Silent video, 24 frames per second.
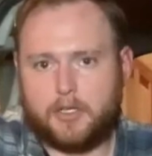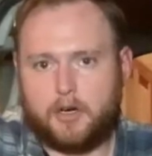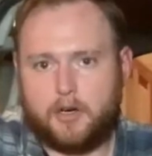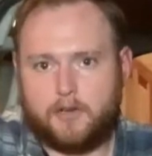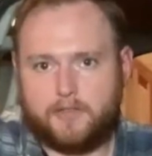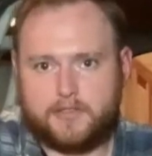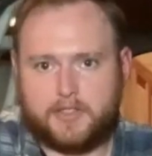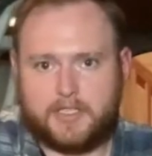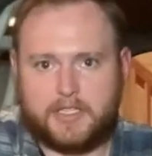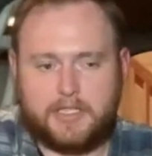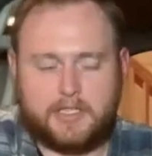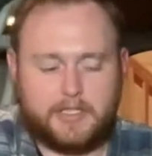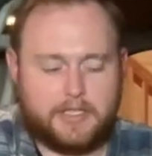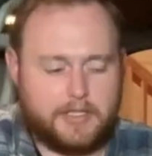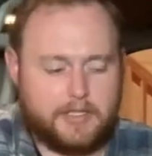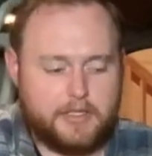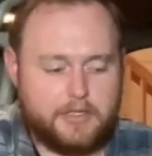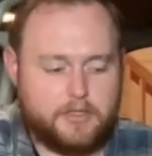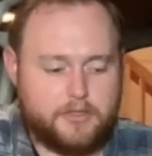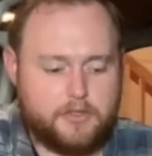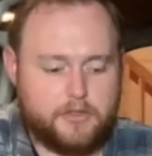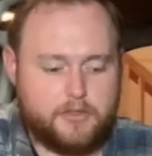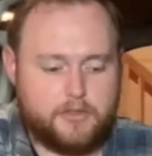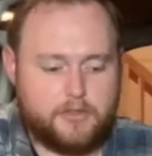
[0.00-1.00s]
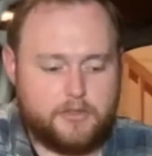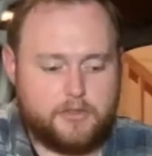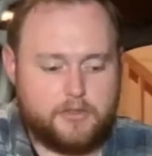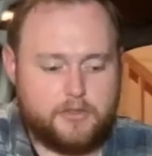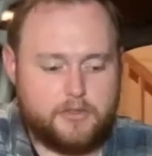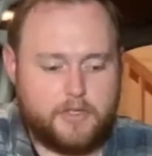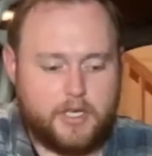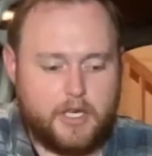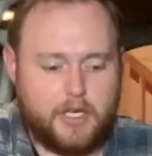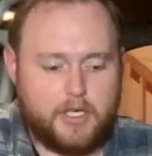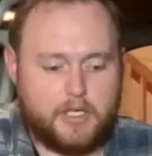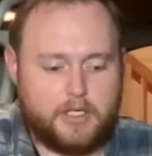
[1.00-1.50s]
hopefully
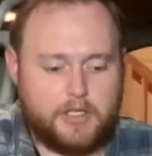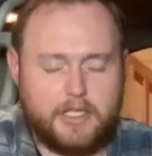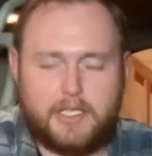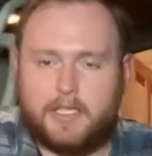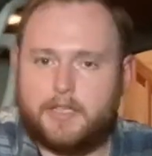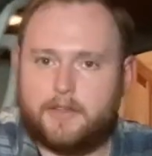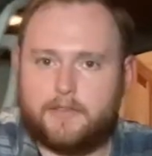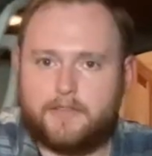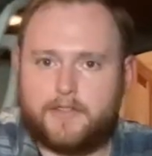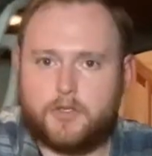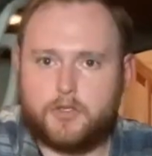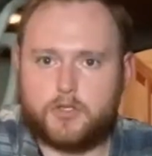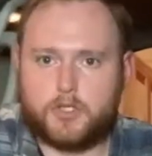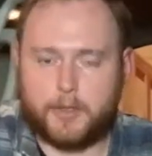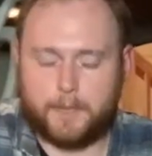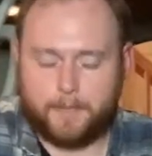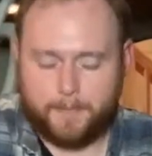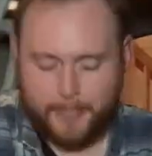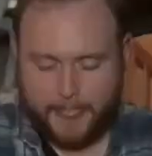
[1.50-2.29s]
in the future.